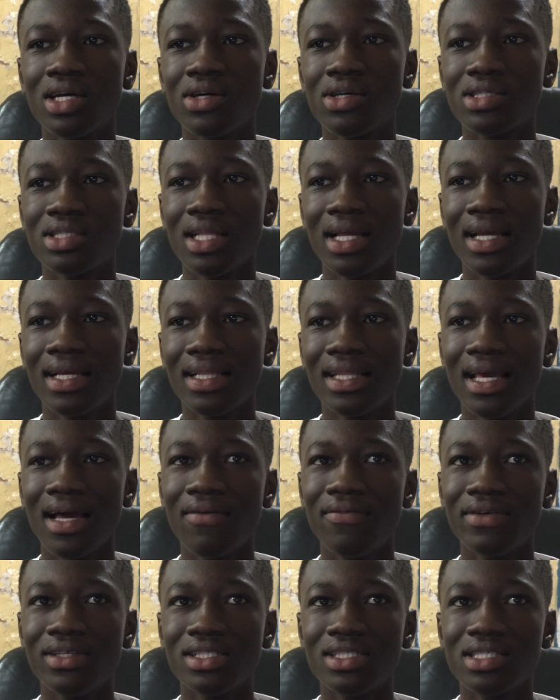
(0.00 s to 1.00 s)
That was like the
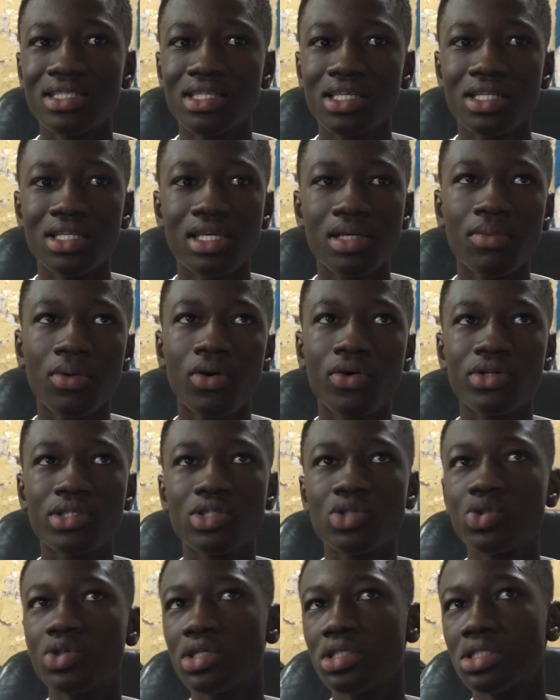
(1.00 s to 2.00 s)
Avengers Endgame, or was
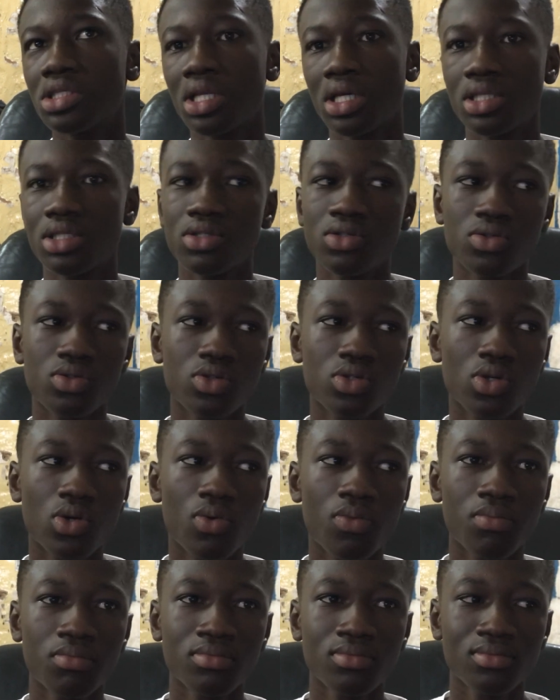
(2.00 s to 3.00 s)
it 2019 or
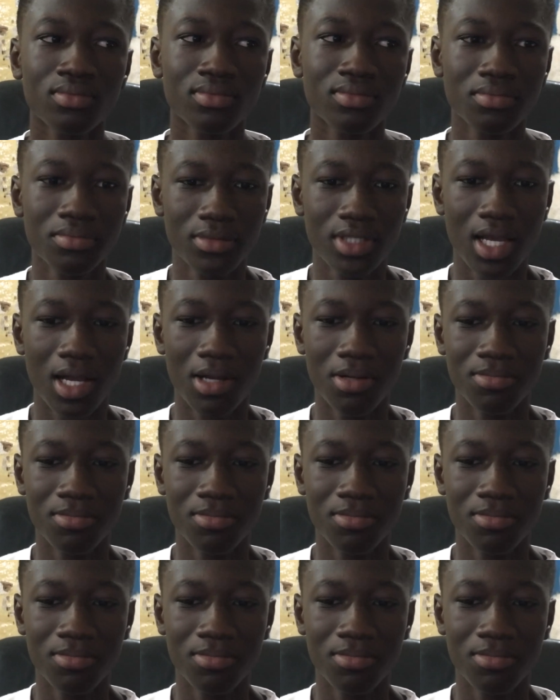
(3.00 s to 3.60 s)
so?